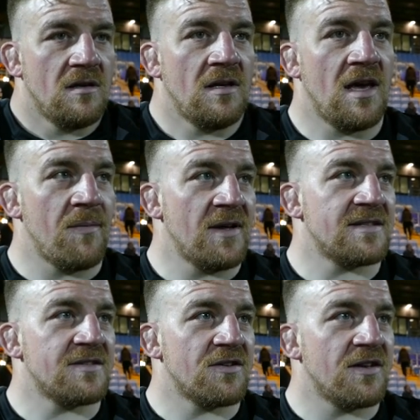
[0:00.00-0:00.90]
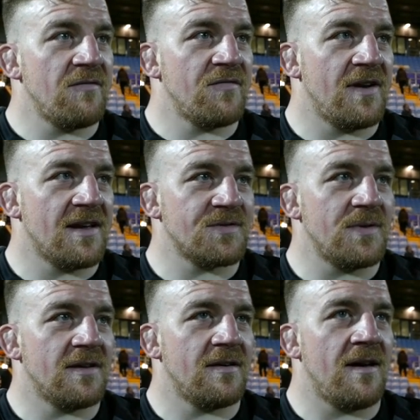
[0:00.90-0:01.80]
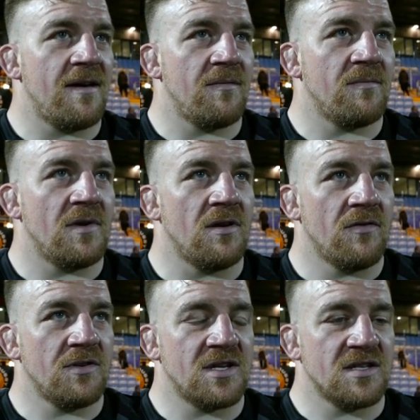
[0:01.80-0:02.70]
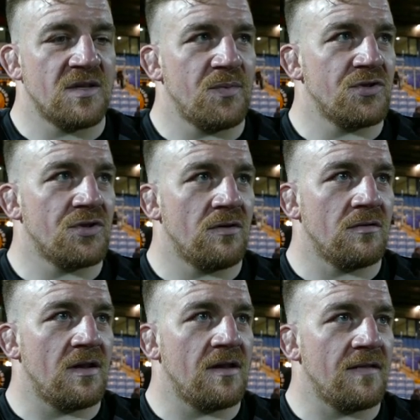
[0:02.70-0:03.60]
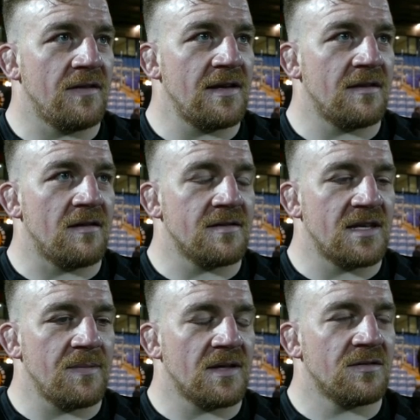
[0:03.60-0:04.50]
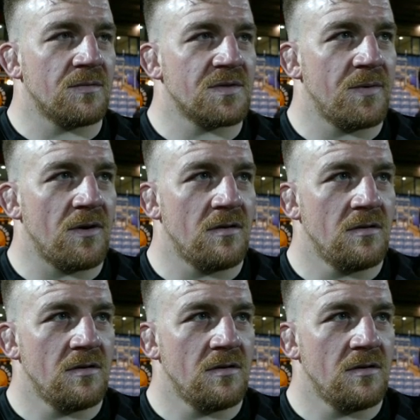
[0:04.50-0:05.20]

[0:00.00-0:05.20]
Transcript: Yeah, mate, it's a good game for next week. You know, real chance to push on in the league and to keep that top spot.